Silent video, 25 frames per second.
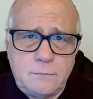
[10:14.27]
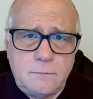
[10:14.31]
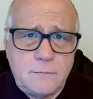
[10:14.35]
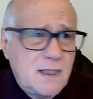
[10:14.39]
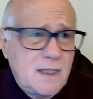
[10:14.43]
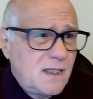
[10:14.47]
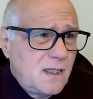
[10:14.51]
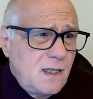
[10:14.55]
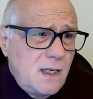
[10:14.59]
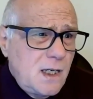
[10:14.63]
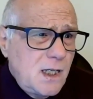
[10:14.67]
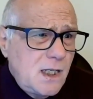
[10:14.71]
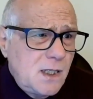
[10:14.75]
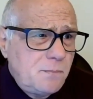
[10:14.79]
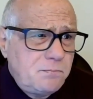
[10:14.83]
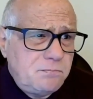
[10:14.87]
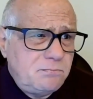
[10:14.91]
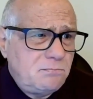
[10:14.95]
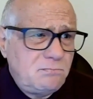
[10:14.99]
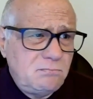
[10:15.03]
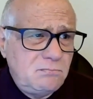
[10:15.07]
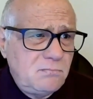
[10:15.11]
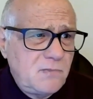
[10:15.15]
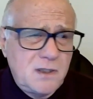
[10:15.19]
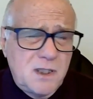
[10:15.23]
It's not
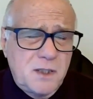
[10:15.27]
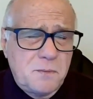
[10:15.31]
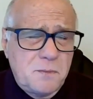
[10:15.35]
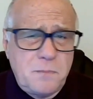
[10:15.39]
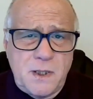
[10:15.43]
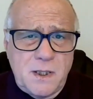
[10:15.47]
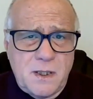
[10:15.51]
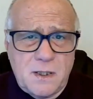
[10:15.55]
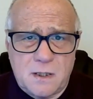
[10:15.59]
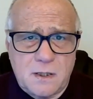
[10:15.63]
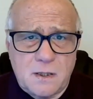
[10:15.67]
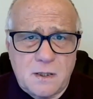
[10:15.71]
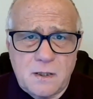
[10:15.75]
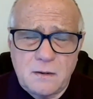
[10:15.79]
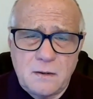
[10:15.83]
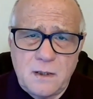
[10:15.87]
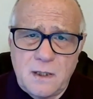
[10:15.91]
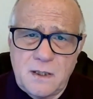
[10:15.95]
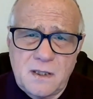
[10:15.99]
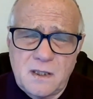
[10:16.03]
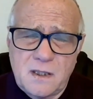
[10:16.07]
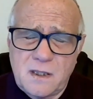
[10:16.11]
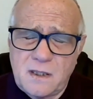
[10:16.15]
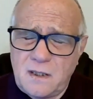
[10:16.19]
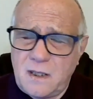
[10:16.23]
its business.
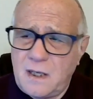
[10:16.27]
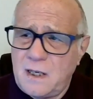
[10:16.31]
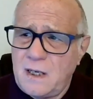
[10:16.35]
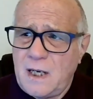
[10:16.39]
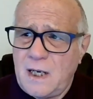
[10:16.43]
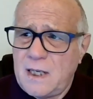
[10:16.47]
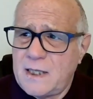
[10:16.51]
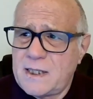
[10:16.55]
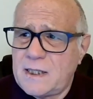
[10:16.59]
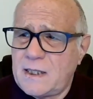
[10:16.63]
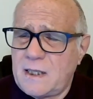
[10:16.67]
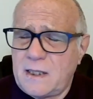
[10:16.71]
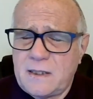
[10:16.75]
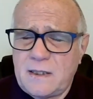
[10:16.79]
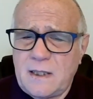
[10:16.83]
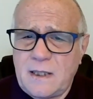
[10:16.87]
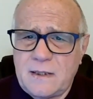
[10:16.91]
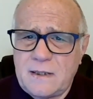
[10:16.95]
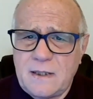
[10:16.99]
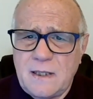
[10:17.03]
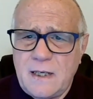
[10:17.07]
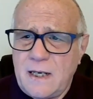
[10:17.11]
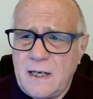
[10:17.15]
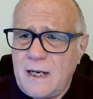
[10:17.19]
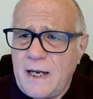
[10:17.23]

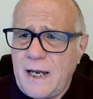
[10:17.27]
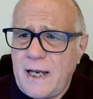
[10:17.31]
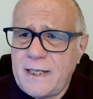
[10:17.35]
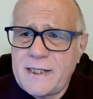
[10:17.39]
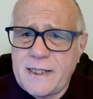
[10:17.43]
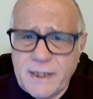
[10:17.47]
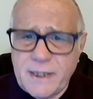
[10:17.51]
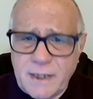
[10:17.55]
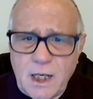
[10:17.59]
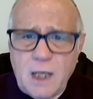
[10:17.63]
It's